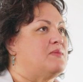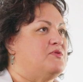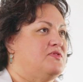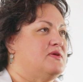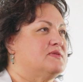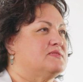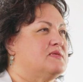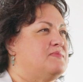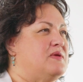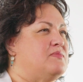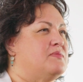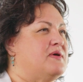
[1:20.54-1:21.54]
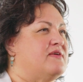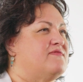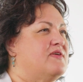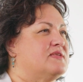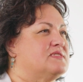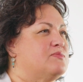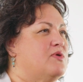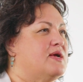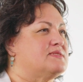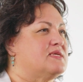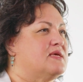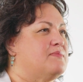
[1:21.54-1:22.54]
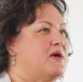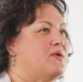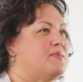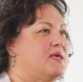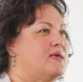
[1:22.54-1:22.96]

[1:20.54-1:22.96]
a couple things that people might find surprising about